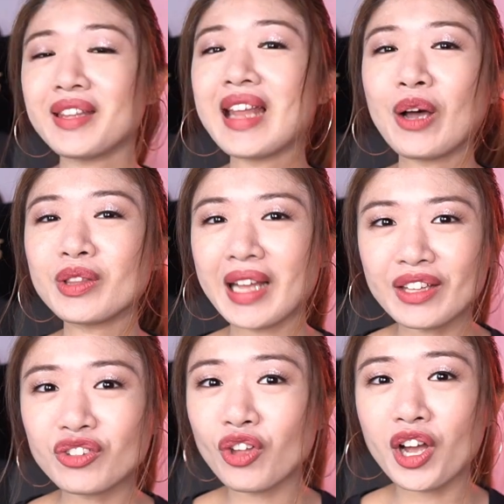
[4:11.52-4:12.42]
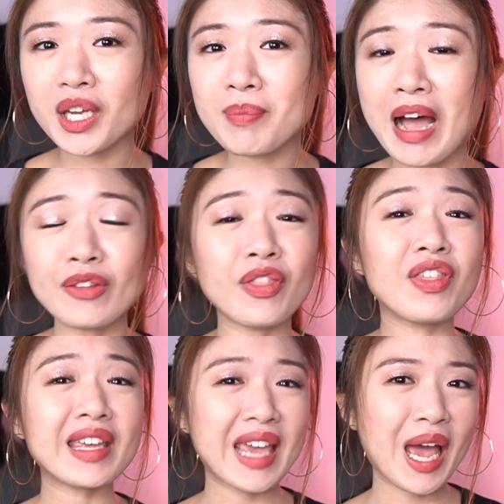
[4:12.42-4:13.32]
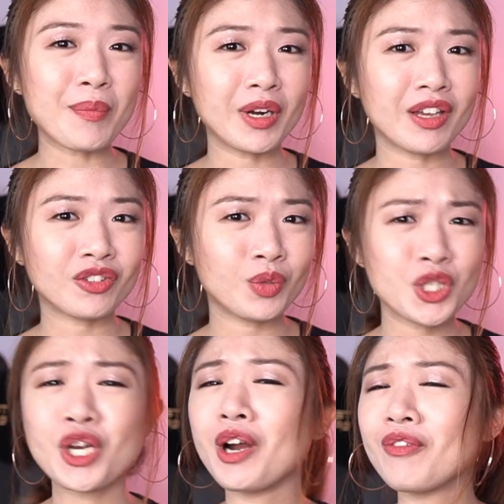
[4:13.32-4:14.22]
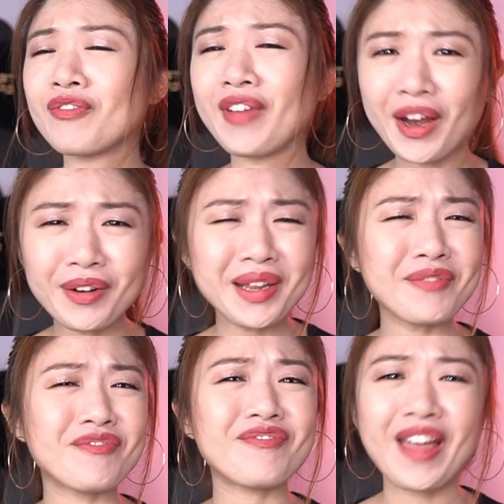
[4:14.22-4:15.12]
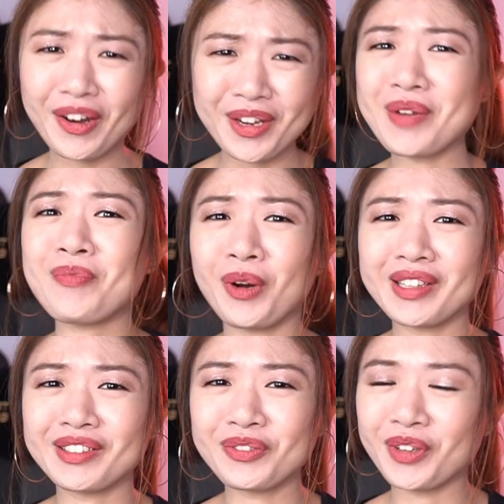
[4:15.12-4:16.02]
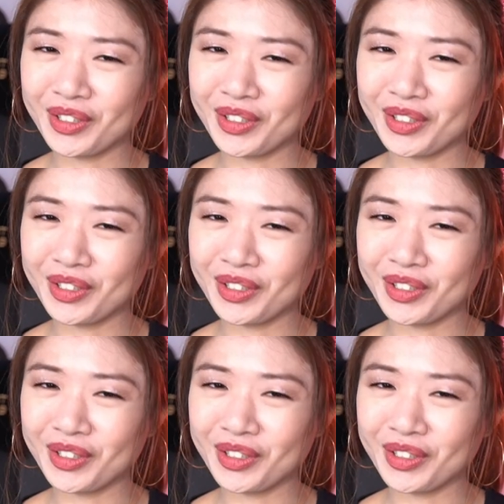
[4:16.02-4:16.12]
Now let's talk about the cameras, which are very, very important for a